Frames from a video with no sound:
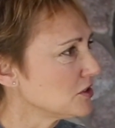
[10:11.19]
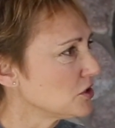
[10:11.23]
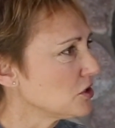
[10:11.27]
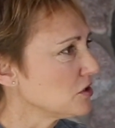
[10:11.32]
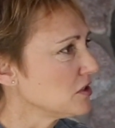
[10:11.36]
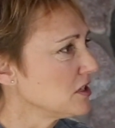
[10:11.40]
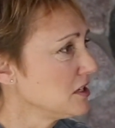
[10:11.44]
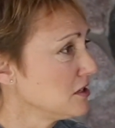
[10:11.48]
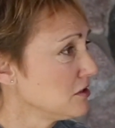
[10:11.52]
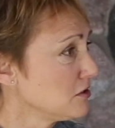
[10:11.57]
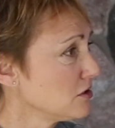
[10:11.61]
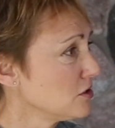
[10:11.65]
to
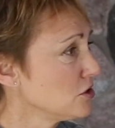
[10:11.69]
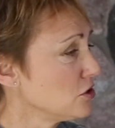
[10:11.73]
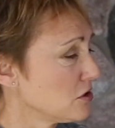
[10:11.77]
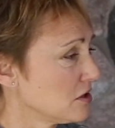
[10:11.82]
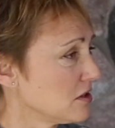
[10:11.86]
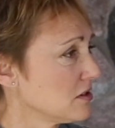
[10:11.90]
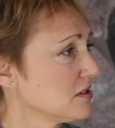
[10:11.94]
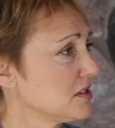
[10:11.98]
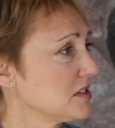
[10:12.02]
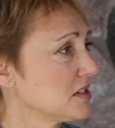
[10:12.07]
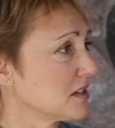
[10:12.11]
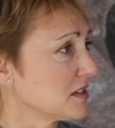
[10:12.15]
hear
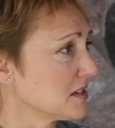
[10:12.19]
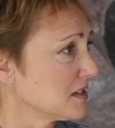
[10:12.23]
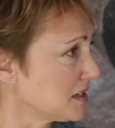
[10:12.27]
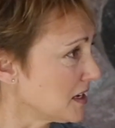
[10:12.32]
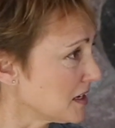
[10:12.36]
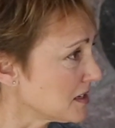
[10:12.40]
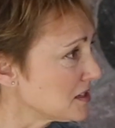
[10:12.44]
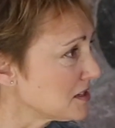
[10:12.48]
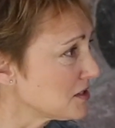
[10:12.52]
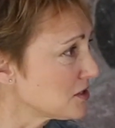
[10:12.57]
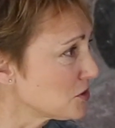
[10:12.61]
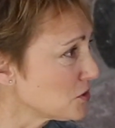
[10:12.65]
your
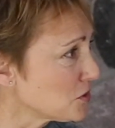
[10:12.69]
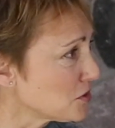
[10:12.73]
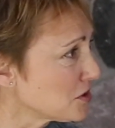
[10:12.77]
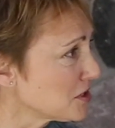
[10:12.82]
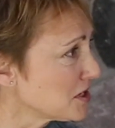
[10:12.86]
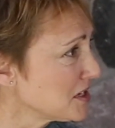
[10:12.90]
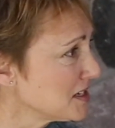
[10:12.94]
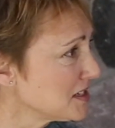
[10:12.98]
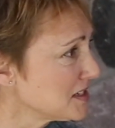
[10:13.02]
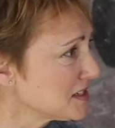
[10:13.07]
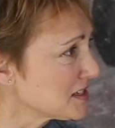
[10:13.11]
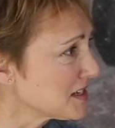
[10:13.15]
success
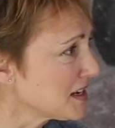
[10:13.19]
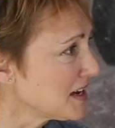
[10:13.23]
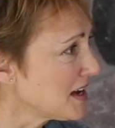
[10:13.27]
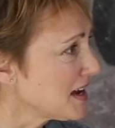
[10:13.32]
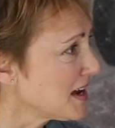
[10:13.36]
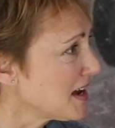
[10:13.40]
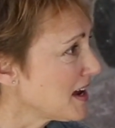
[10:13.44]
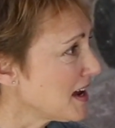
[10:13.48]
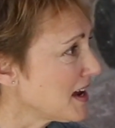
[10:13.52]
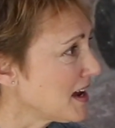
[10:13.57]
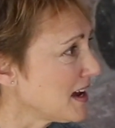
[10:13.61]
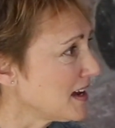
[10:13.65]
stories,
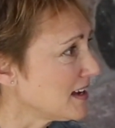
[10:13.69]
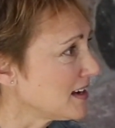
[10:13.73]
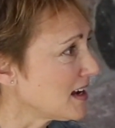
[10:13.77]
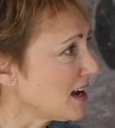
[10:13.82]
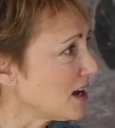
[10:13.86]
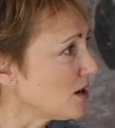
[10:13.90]
and